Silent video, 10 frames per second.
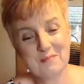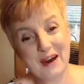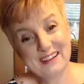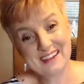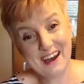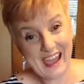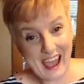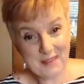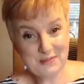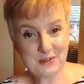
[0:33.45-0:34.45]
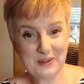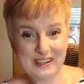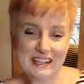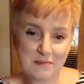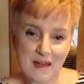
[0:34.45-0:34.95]
But I am
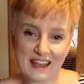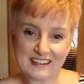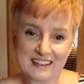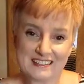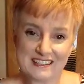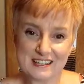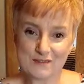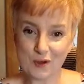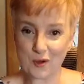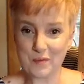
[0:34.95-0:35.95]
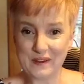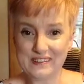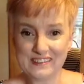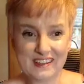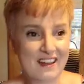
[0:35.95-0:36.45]
joining the madness that is
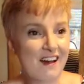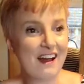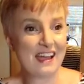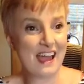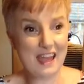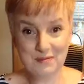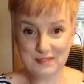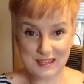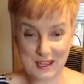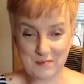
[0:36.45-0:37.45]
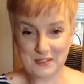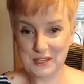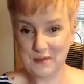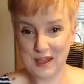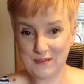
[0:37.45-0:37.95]
Vlogmas. I aim to come
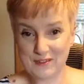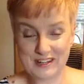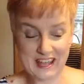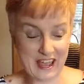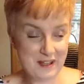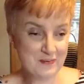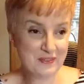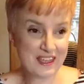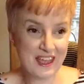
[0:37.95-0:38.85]
to you every day.